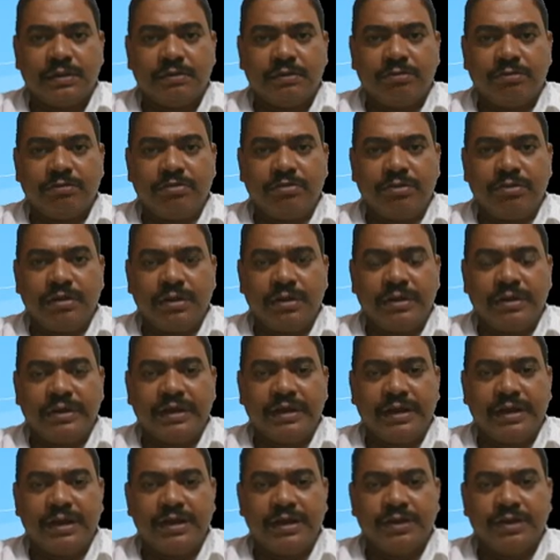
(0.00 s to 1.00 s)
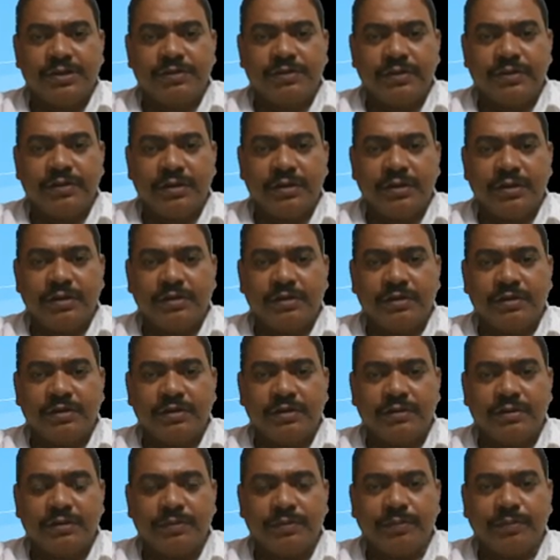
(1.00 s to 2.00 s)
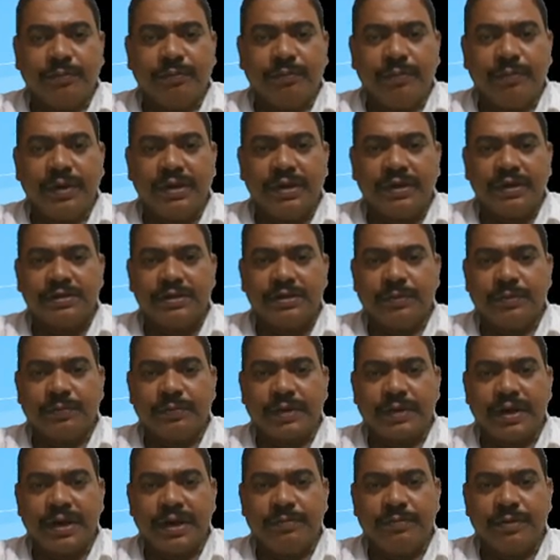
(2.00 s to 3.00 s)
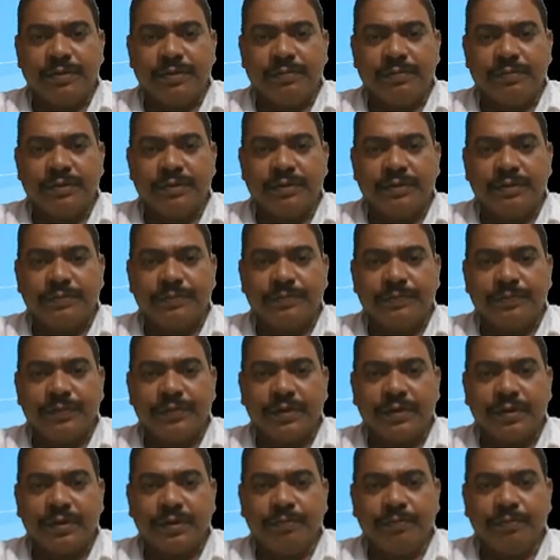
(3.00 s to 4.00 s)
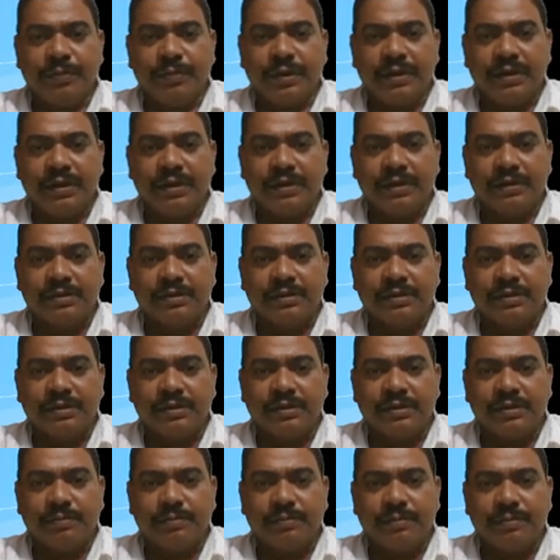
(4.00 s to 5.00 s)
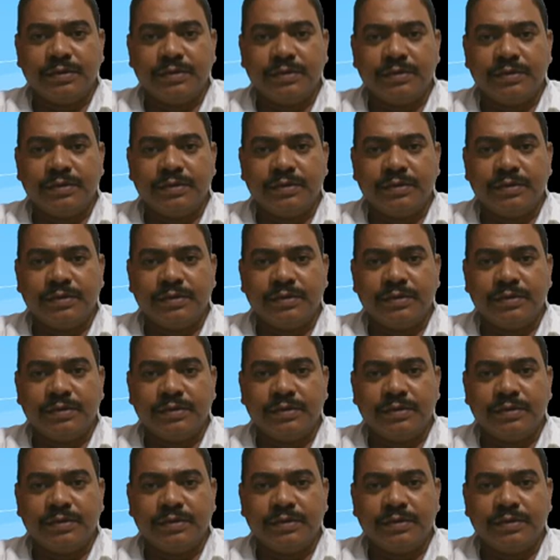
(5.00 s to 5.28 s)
field Galois field base, the prime number, and B is the number